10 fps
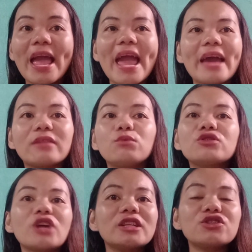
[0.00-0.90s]
And when
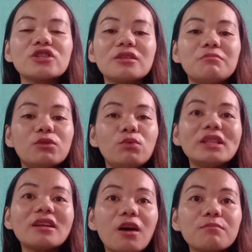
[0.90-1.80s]
challenges in between
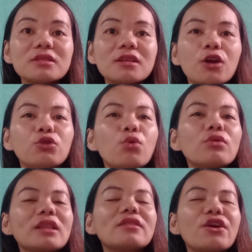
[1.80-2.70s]
comes, know
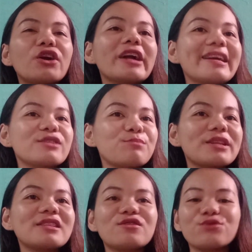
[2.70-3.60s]
that there are aspects
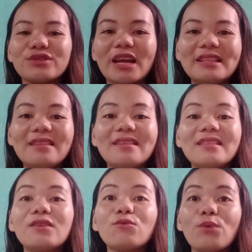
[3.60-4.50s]
in the society that
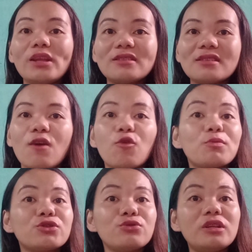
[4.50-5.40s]
equates
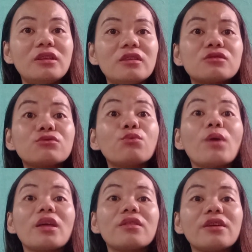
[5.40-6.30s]
opportunities to
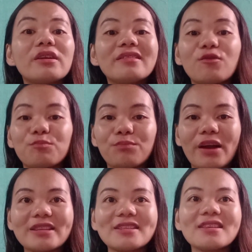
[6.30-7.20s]
weather the
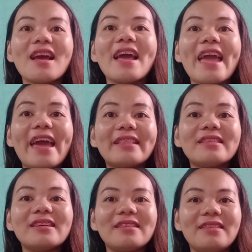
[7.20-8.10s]
oppressed and
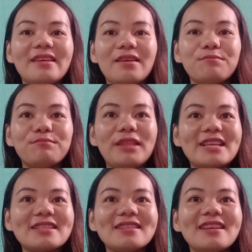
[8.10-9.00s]
the
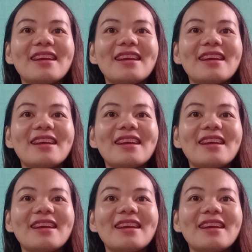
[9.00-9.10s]
blessed.